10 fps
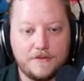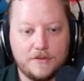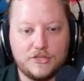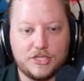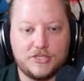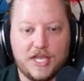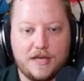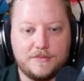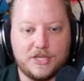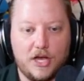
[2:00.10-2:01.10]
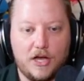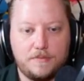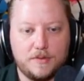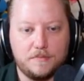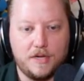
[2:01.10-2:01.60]
those Shazams
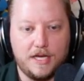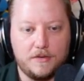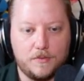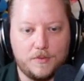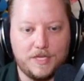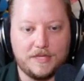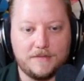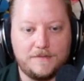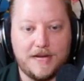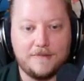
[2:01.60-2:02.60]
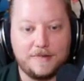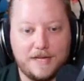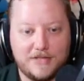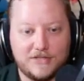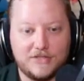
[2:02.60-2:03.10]
up, but we get the 5
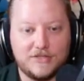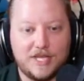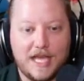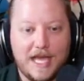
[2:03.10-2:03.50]
Lexas,